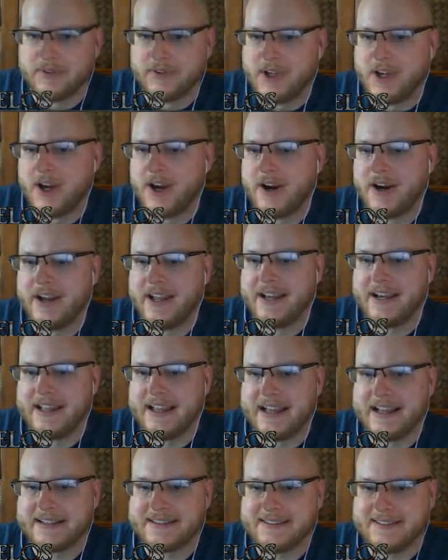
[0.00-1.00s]
All right,
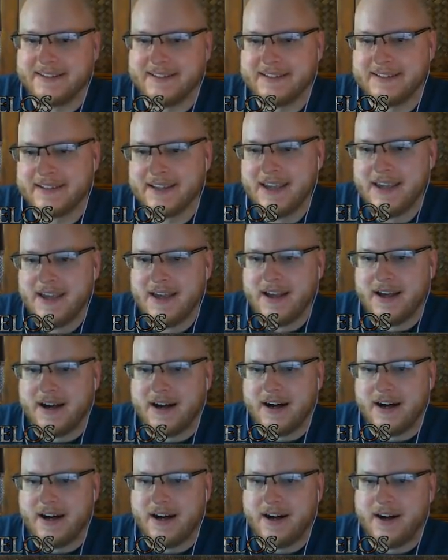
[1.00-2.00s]
excellent.
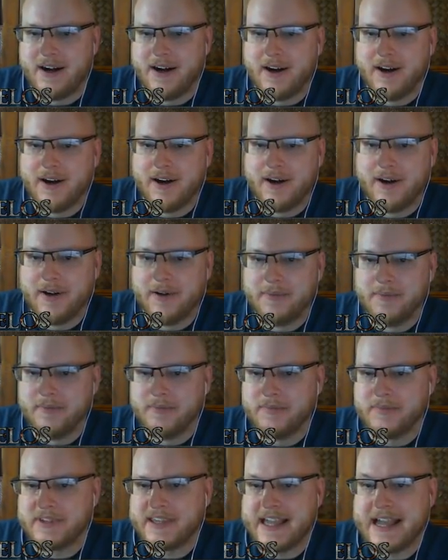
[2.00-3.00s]

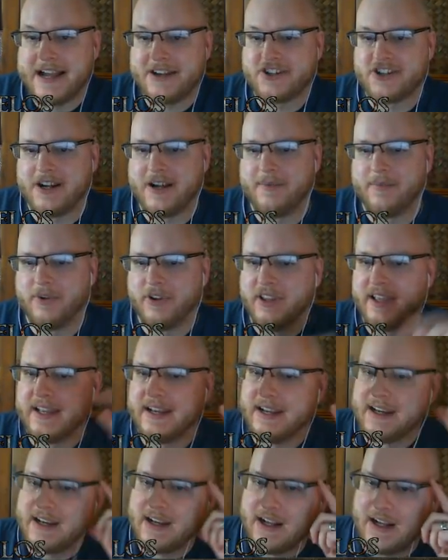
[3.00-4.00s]
Cash shop
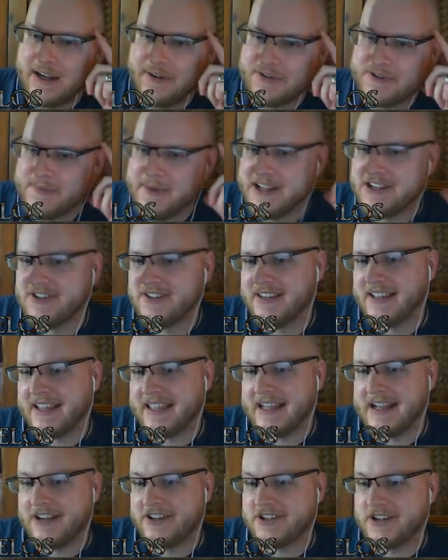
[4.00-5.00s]
related. It was mentioned that
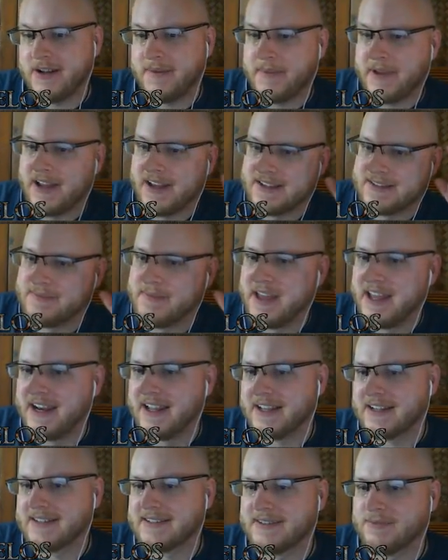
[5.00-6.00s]
cash shop
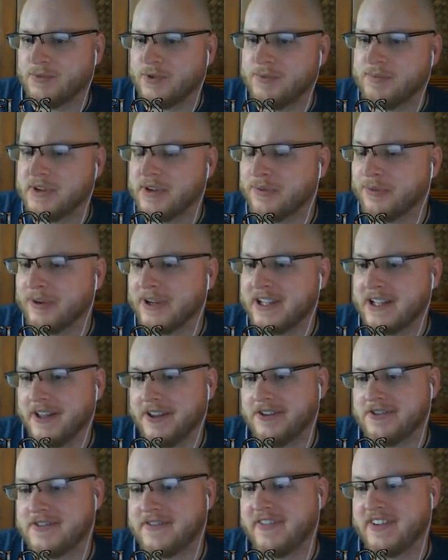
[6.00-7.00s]
cosmetics would be
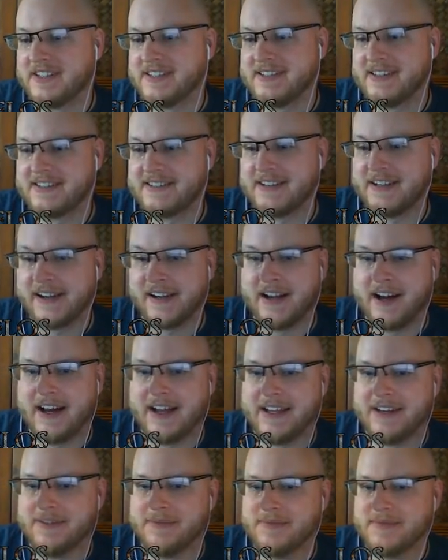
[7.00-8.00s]
recolors of existing
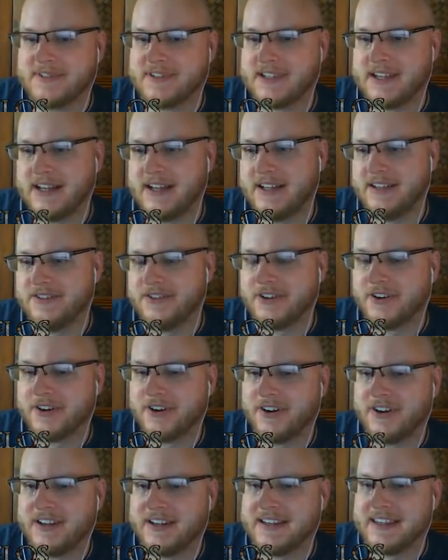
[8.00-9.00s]
items you can
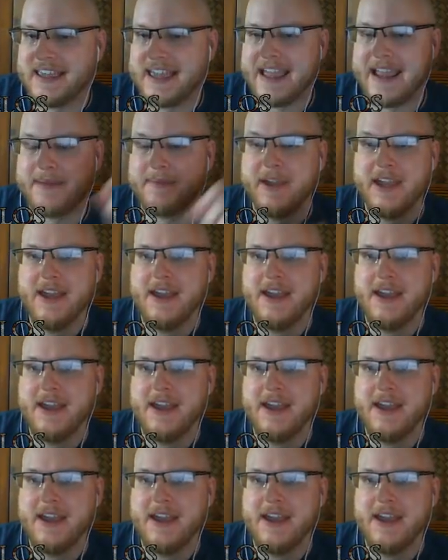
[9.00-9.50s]
earn in game.